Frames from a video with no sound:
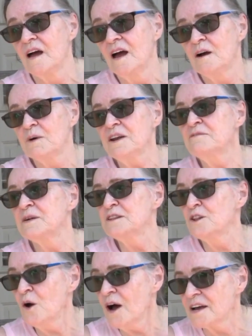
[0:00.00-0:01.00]
What have we
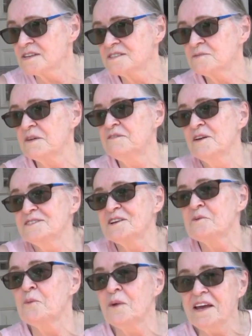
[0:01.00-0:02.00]
lost? We've lost a
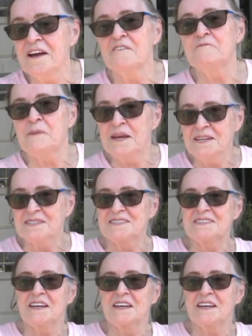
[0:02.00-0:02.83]
week of peace.